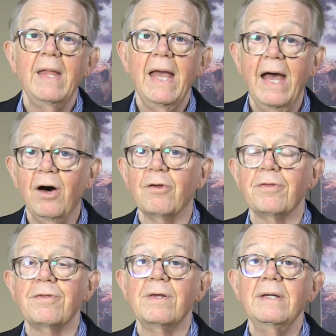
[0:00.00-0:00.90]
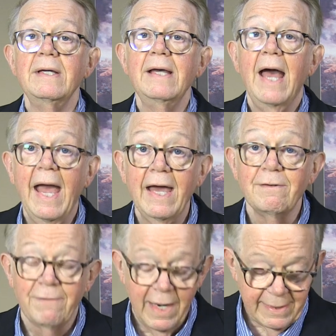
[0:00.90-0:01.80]
health,
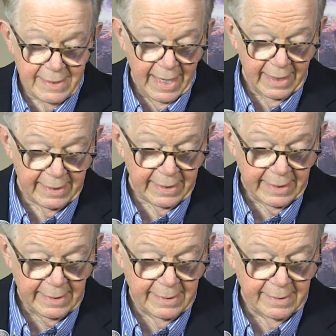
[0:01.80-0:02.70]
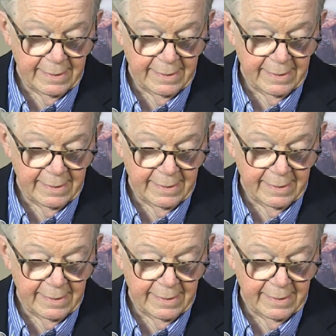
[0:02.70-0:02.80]
and vitality.